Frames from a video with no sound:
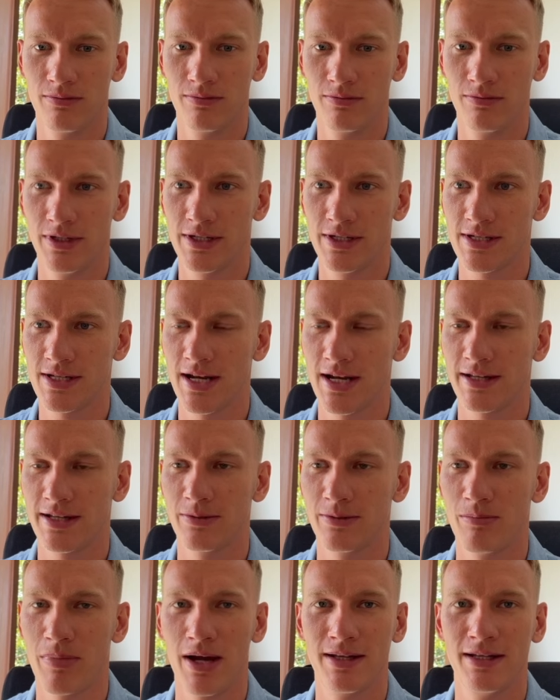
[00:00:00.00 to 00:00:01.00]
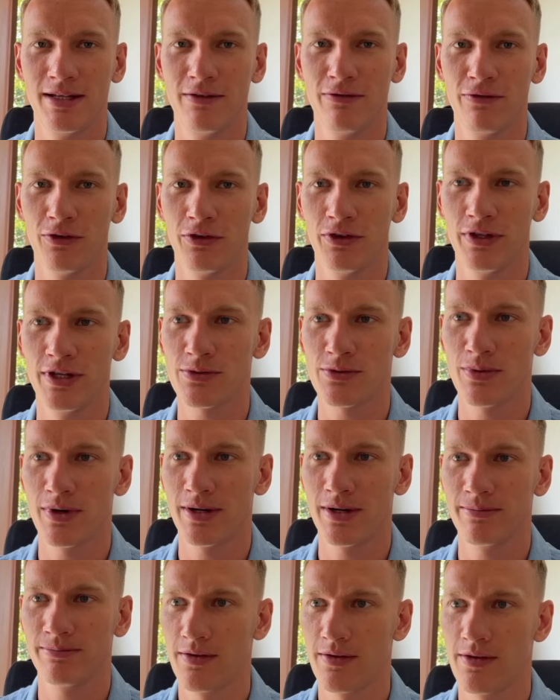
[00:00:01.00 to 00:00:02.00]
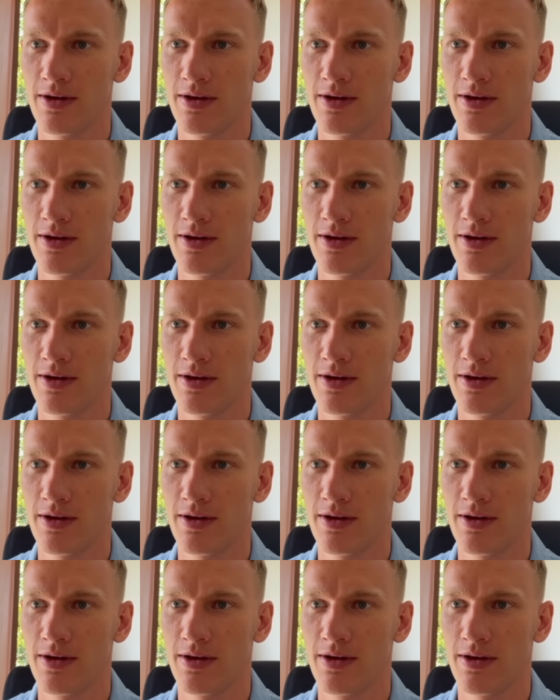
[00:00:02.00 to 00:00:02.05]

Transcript: We selected by default this one